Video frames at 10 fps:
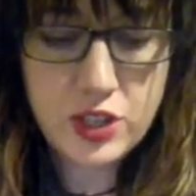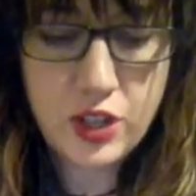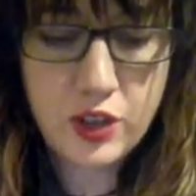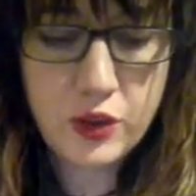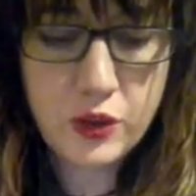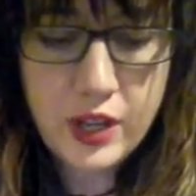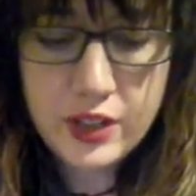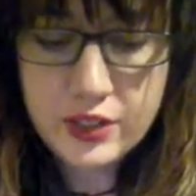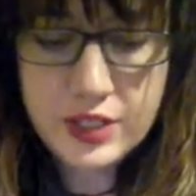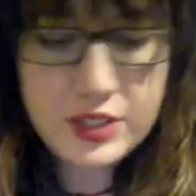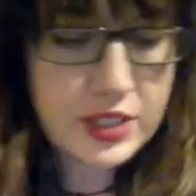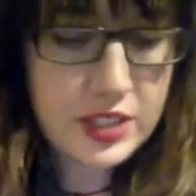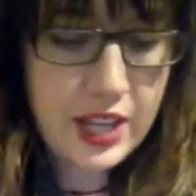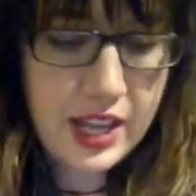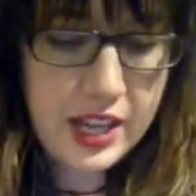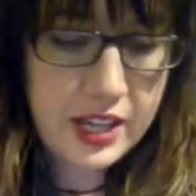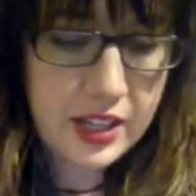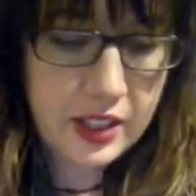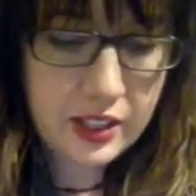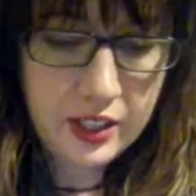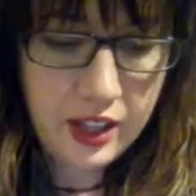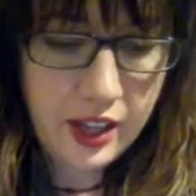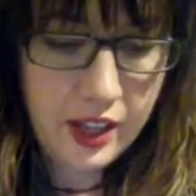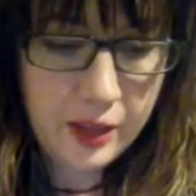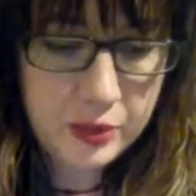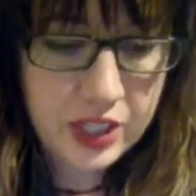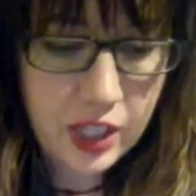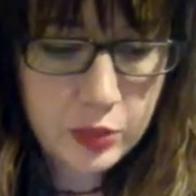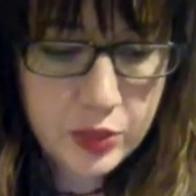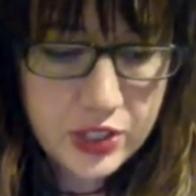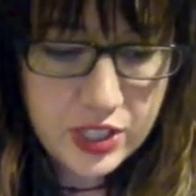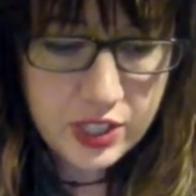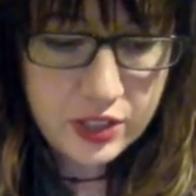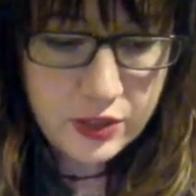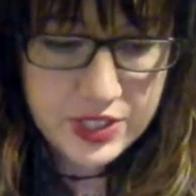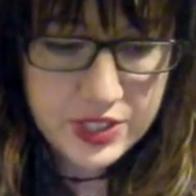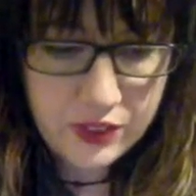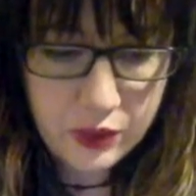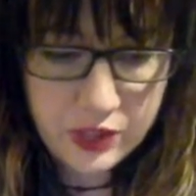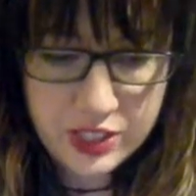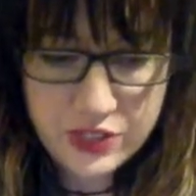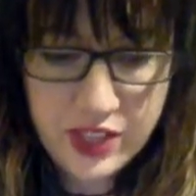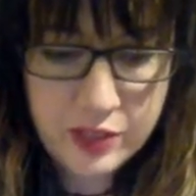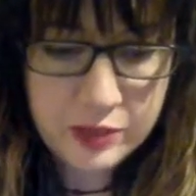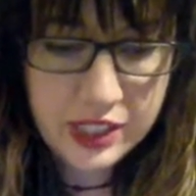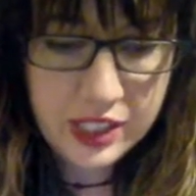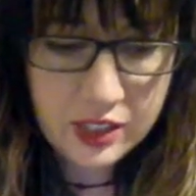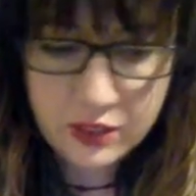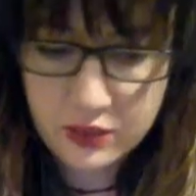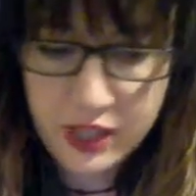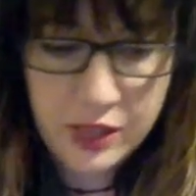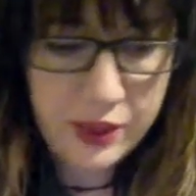So this is a young person who is living with his family, right?